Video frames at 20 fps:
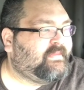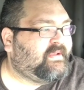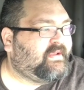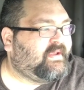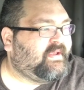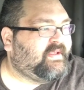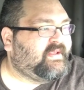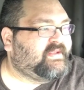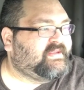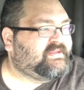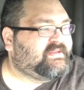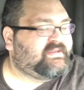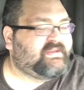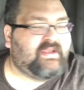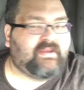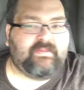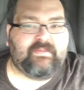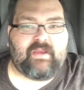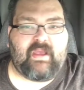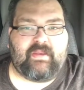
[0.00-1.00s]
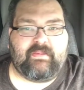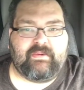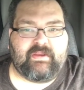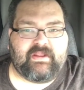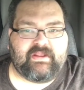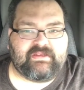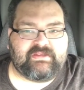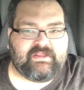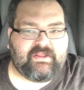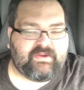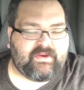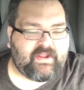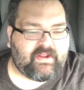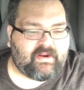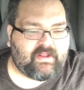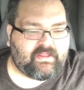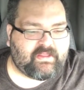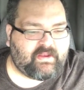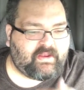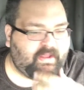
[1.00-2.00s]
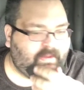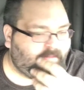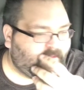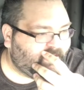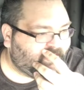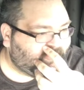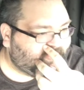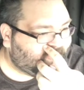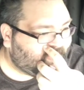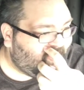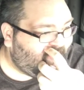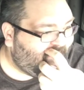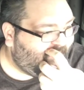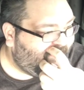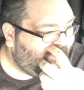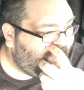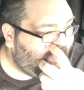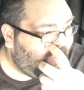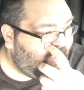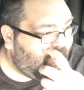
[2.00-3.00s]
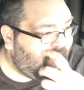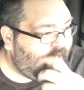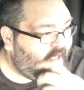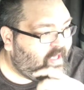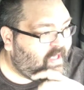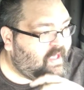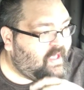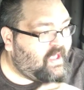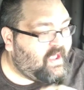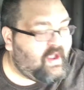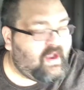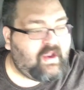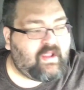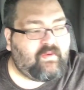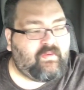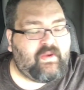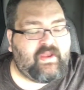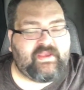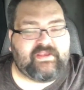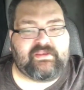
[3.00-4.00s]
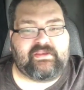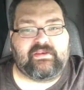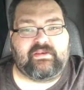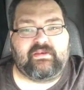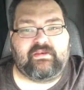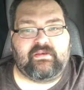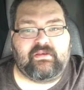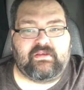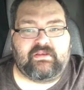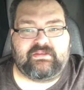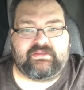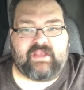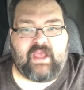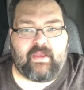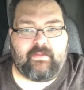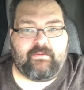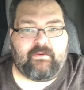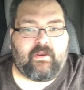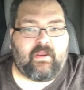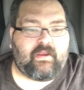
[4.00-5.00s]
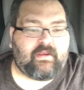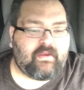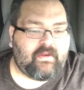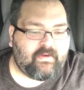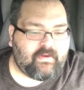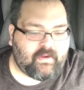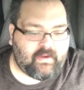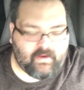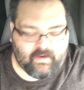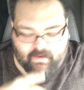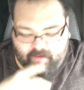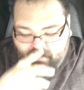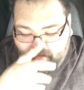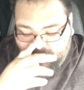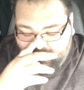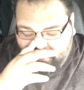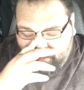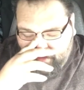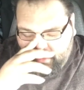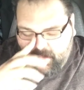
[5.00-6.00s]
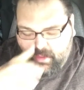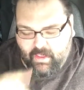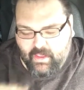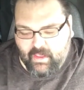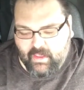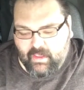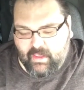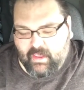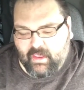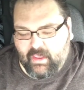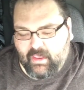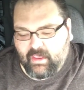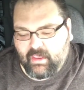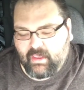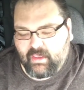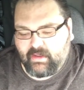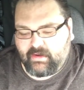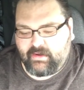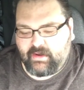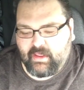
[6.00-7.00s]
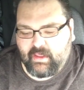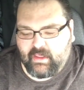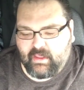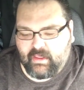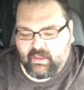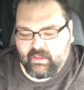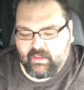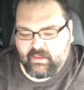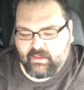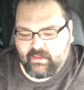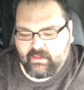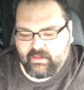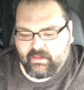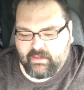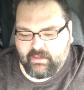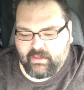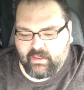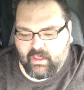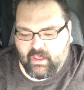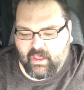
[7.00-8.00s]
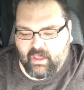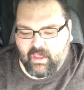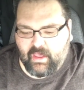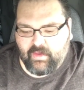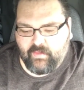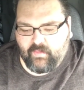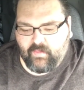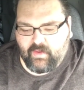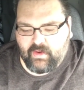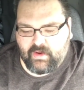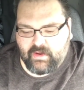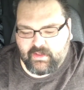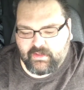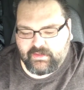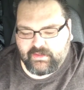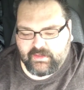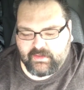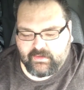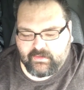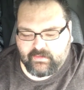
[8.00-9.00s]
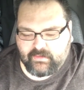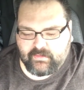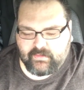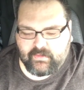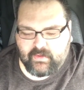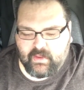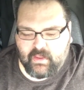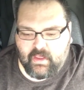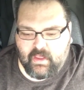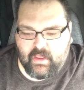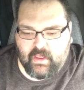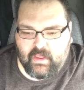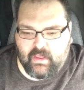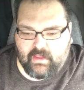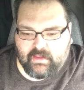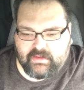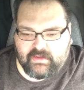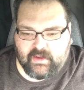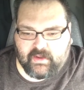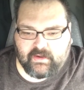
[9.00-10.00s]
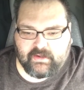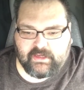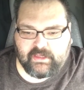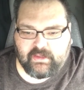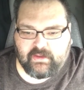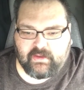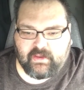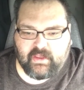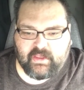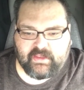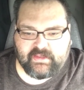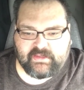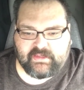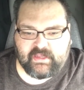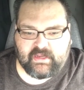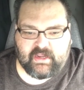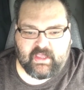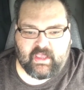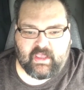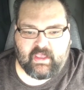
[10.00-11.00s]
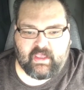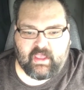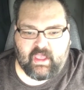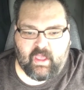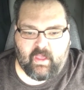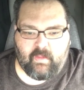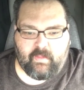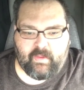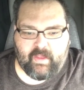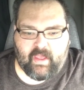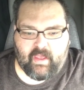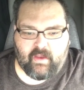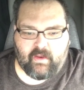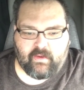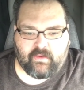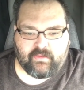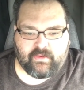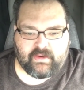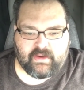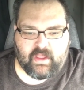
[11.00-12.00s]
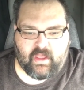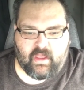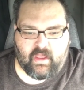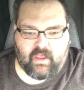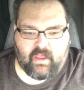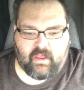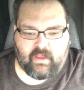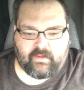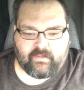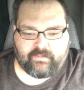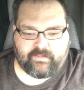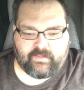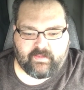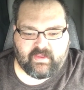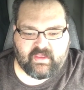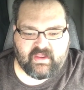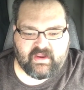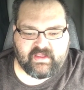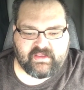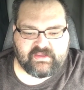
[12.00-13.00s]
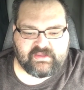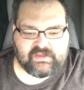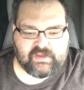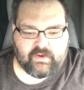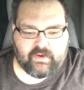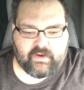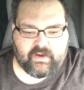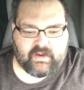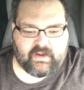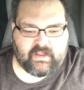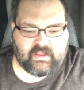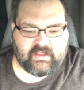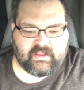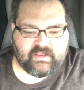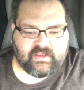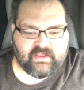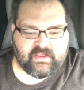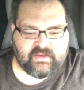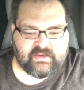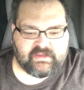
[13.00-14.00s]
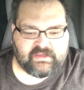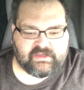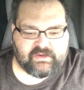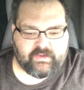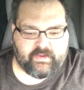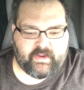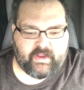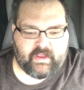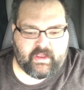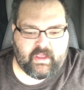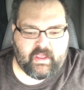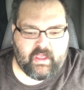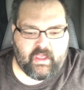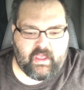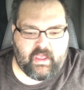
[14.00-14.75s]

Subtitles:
Because I'm going to slow down on the company stuff. Anyways, Cyber Echo here. And I wanted to talk to you guys today about getting started in the industry.